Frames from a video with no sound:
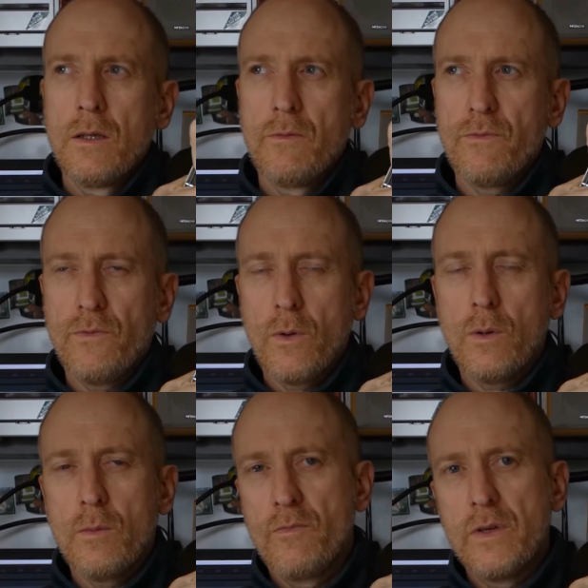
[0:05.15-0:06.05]

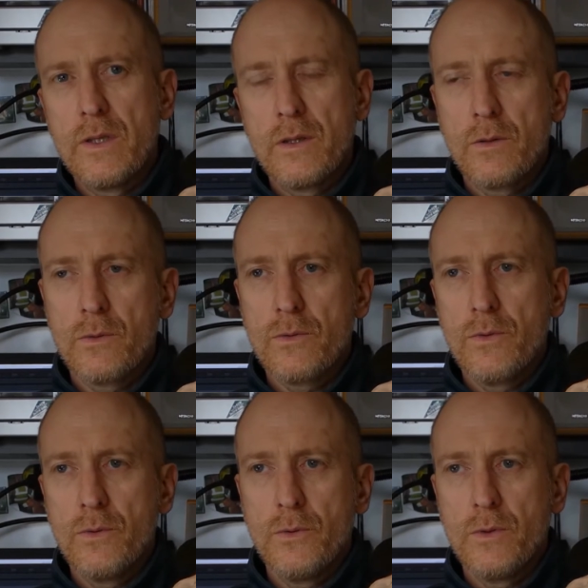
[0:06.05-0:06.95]
follow-up video
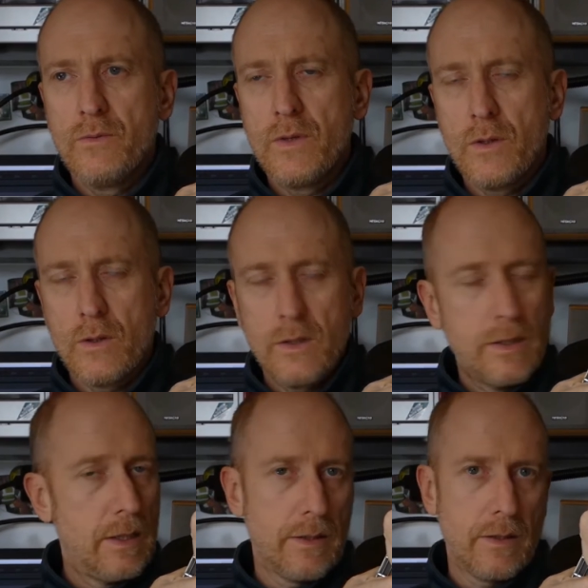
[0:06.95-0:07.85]
to the video I did
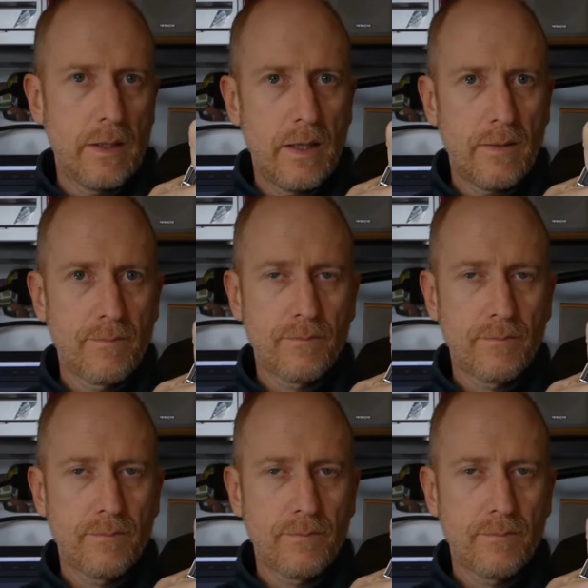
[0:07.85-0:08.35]
the other day